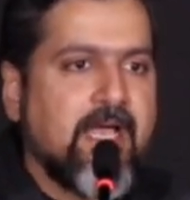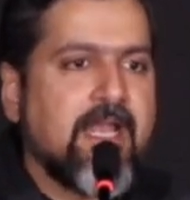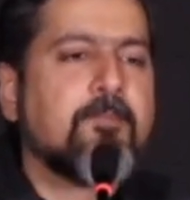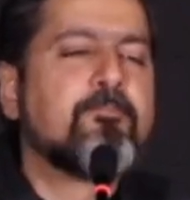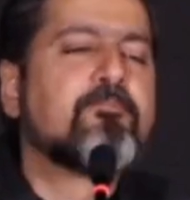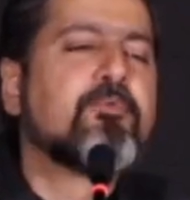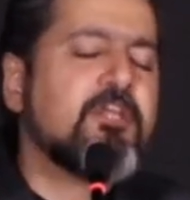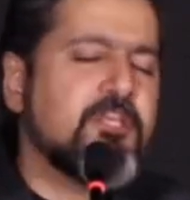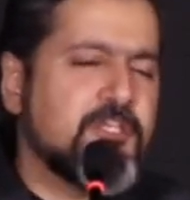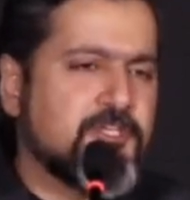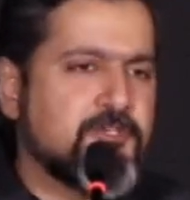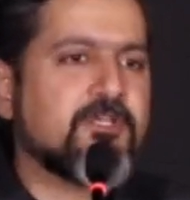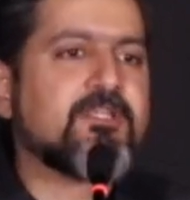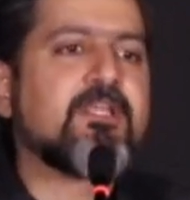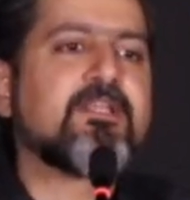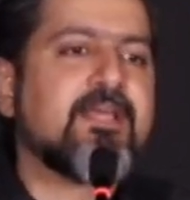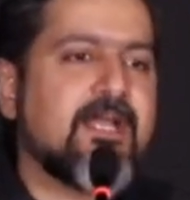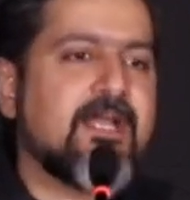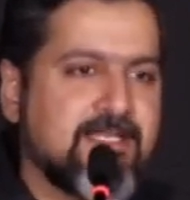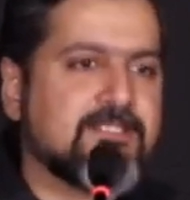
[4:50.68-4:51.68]
And I'm pretty sure
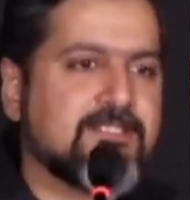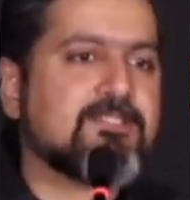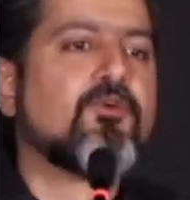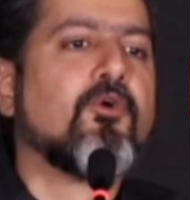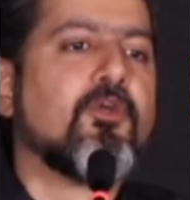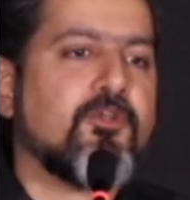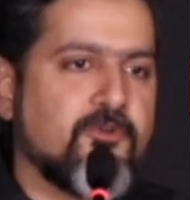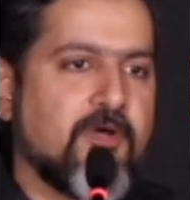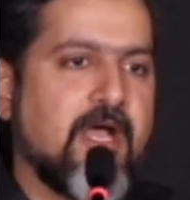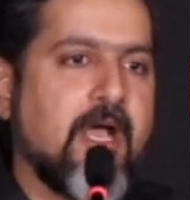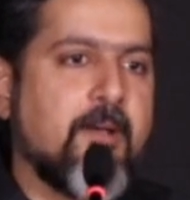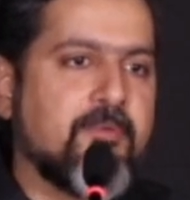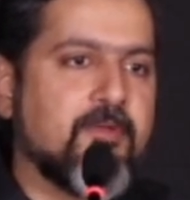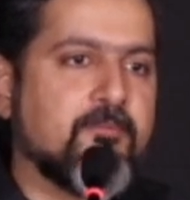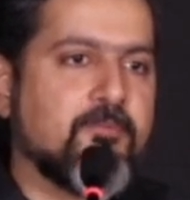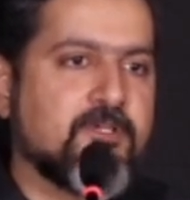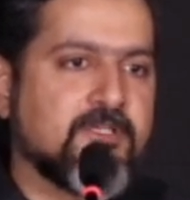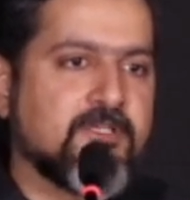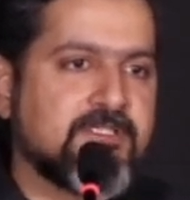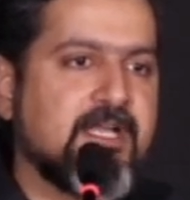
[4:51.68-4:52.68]
that that is going to
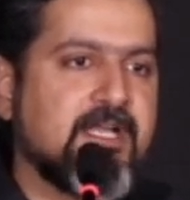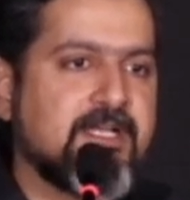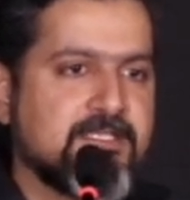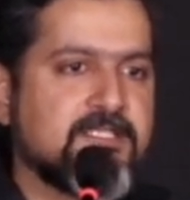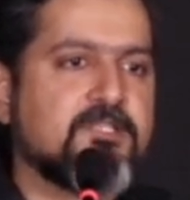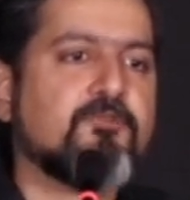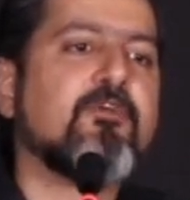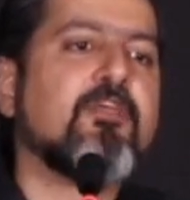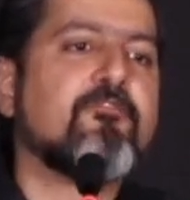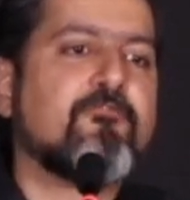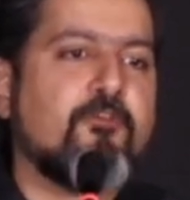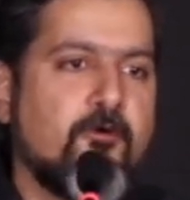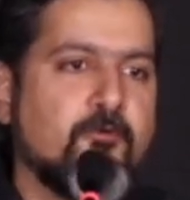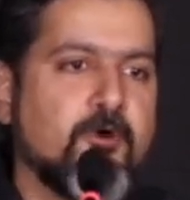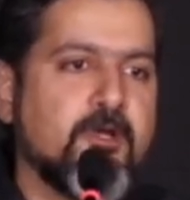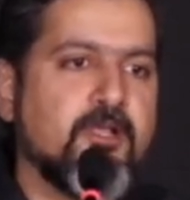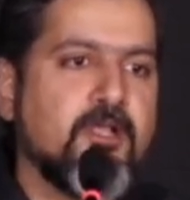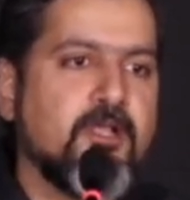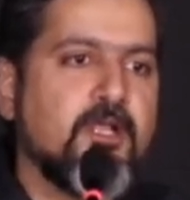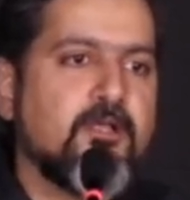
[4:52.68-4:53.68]
happen, because that is the way
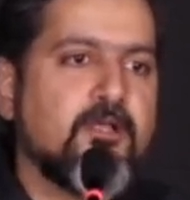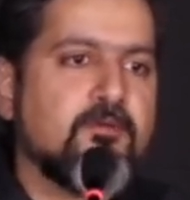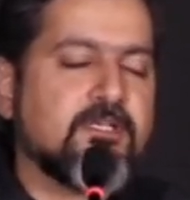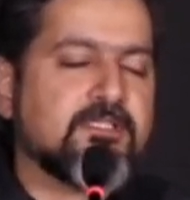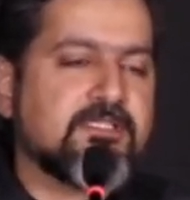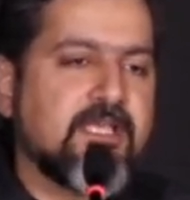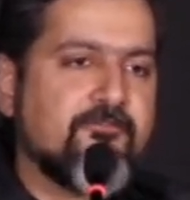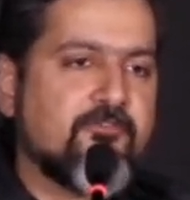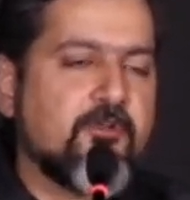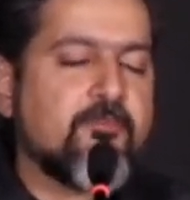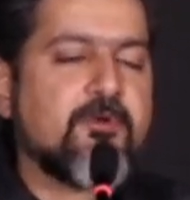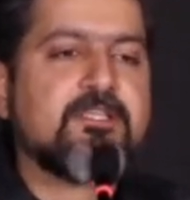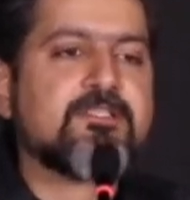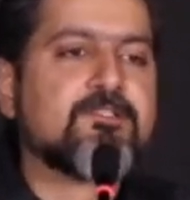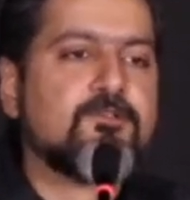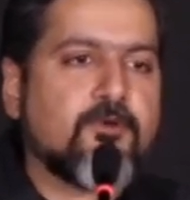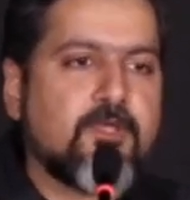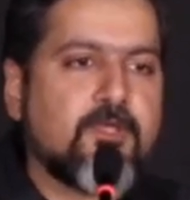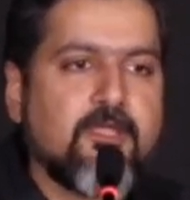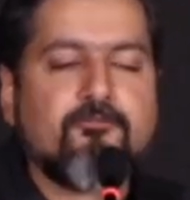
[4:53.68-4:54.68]
forward. Because
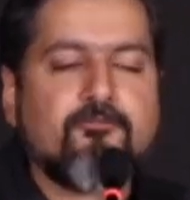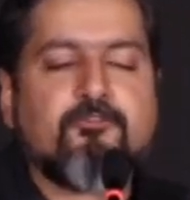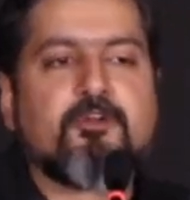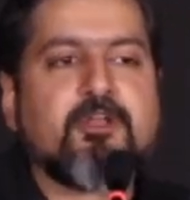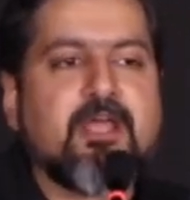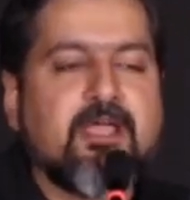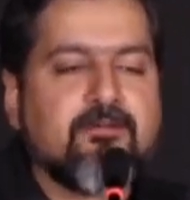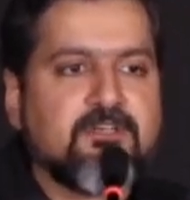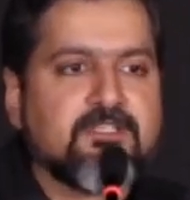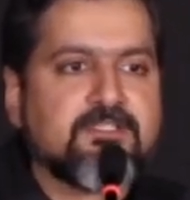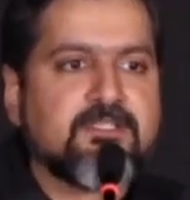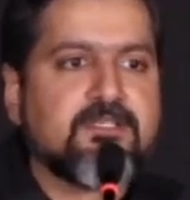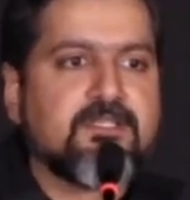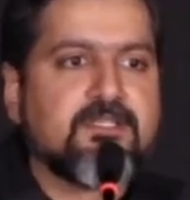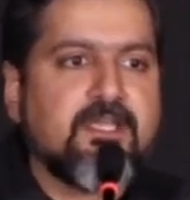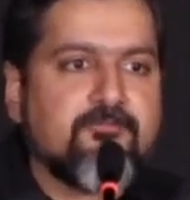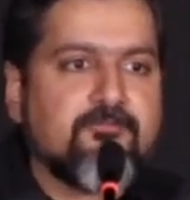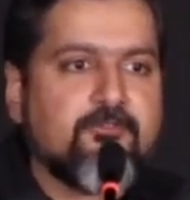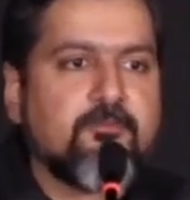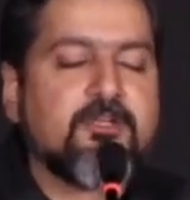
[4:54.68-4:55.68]
everybody's looking for
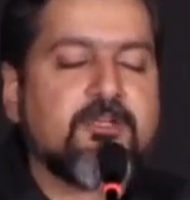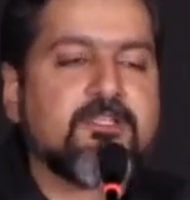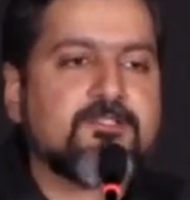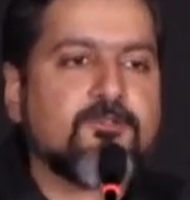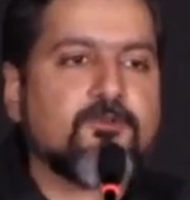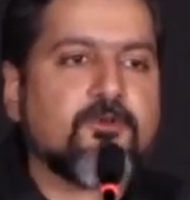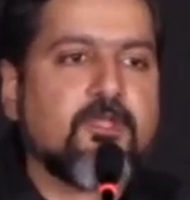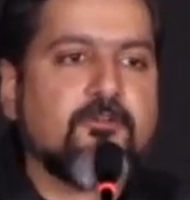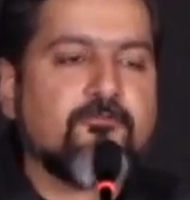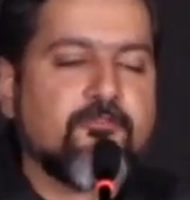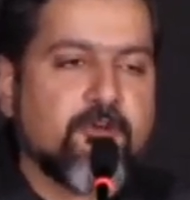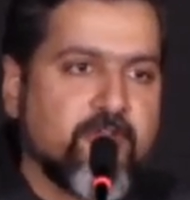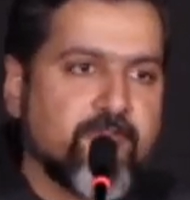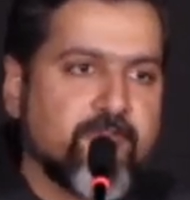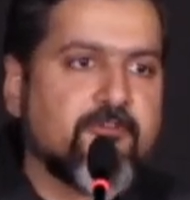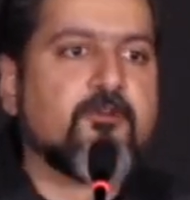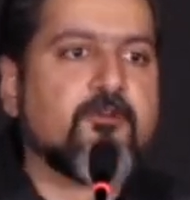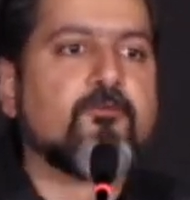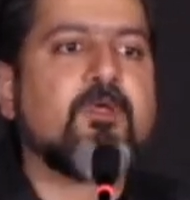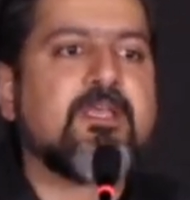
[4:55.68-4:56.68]
diversity, everybody's looking for
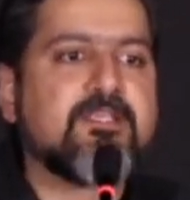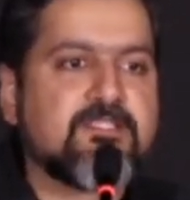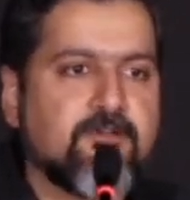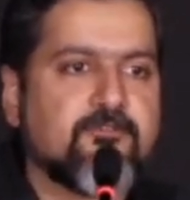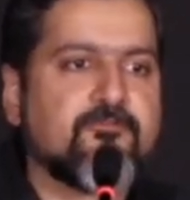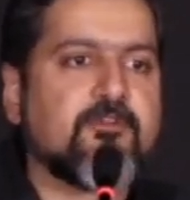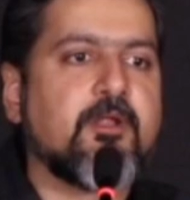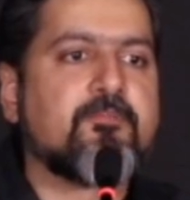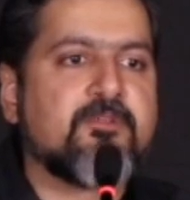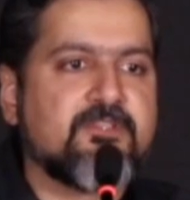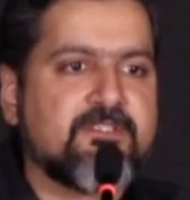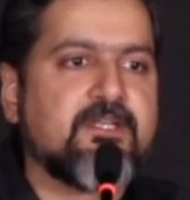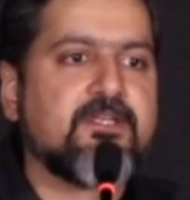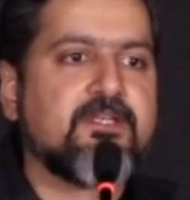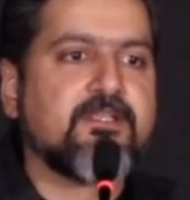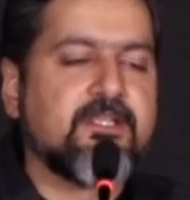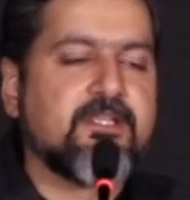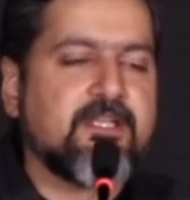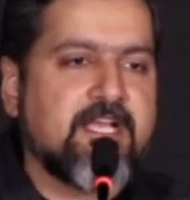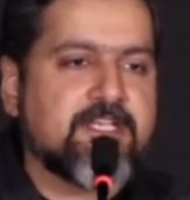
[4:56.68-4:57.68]
different ways of
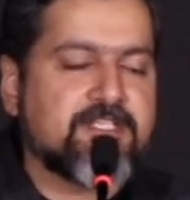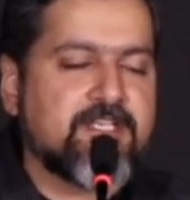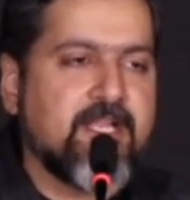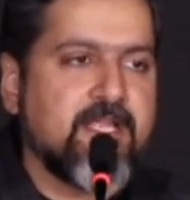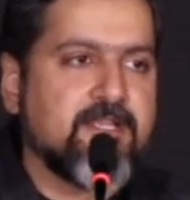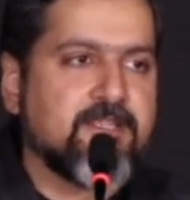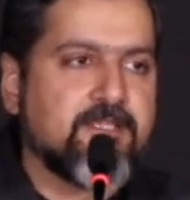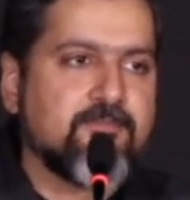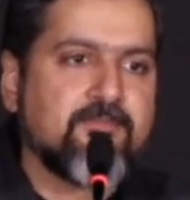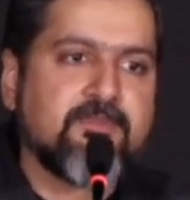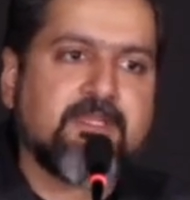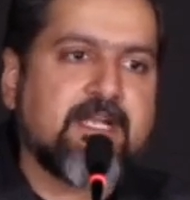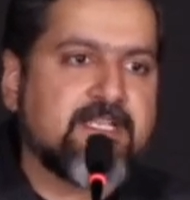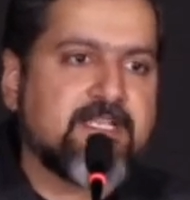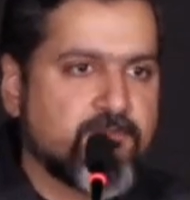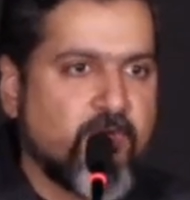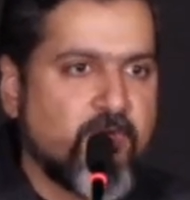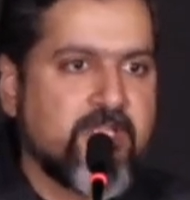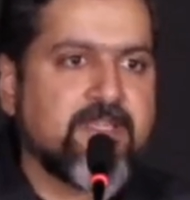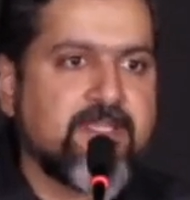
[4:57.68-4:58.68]
representing the national anthem. That
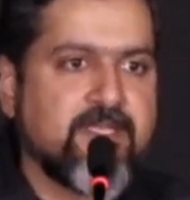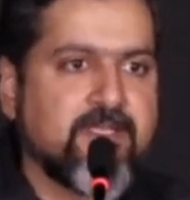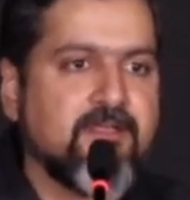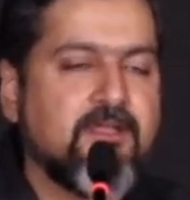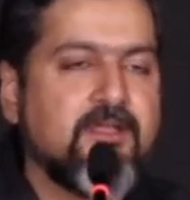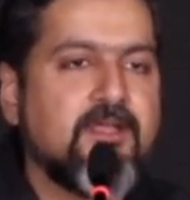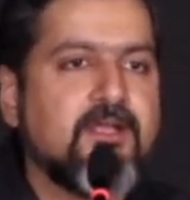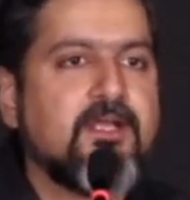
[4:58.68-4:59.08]
is one thing.